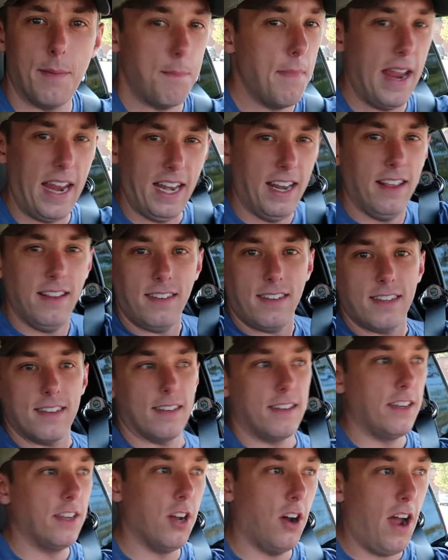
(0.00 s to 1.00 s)
In maintenance,
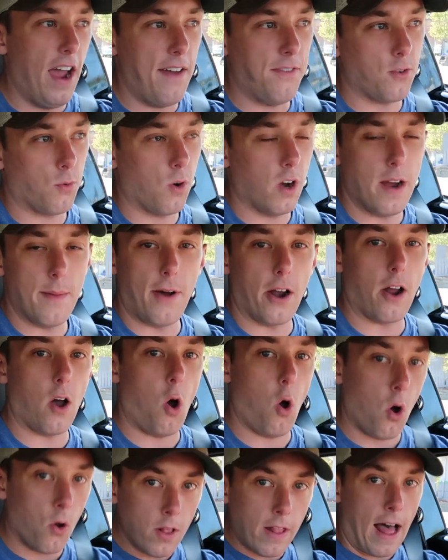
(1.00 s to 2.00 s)
you don't have to worry about a
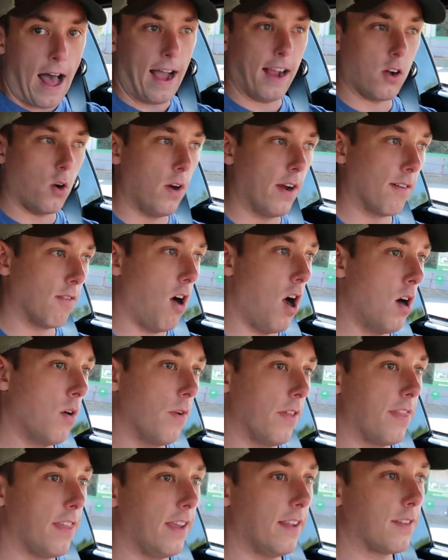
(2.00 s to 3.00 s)
whole lot going wrong
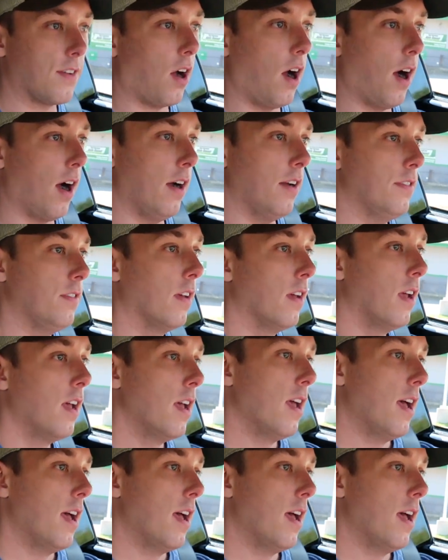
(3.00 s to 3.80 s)
with these cars.